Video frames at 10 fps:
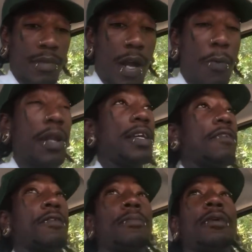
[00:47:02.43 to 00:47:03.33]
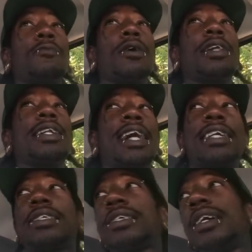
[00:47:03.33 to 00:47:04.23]
I want to give him a really
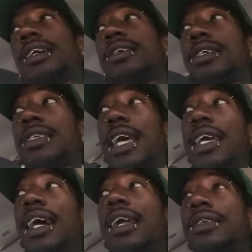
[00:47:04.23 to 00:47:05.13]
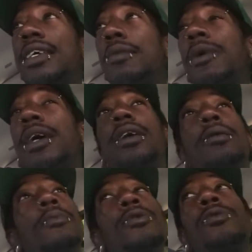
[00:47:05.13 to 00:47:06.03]
nice tent because he said he got a tent back
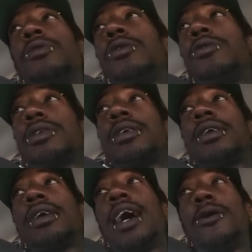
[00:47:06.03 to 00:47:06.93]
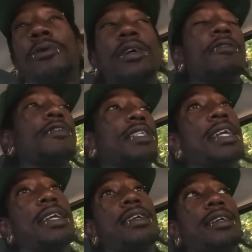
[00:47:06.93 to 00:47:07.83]
there, but who knows how good of a
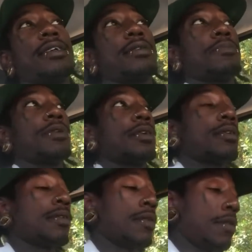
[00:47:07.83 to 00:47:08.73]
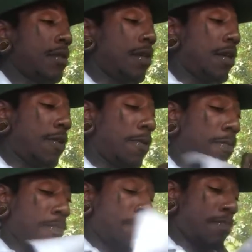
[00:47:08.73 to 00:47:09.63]
tent it is. But um,
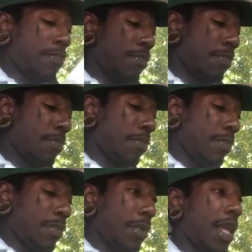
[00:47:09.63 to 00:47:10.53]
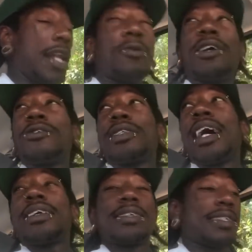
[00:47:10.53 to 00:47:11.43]
I know there's
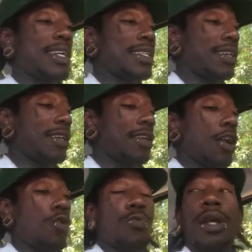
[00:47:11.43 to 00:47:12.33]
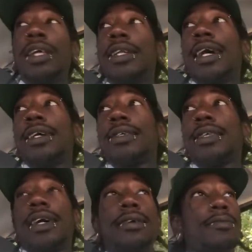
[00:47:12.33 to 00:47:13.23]
lots of tents out there that are really
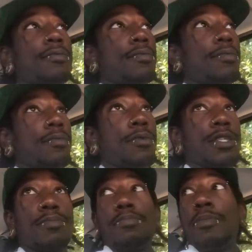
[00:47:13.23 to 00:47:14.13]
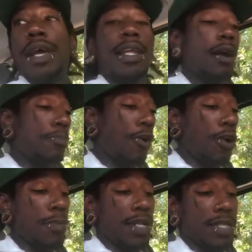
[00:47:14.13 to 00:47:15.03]
nice, like mini
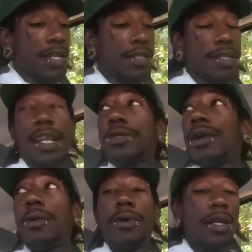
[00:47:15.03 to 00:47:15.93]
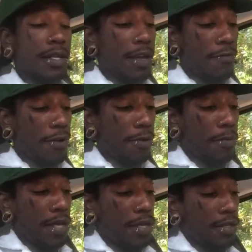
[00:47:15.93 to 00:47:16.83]
apartment tents, and that's what I want to get for
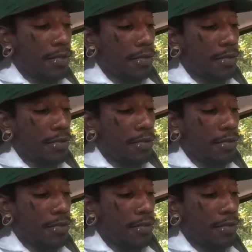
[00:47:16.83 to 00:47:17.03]
him, man.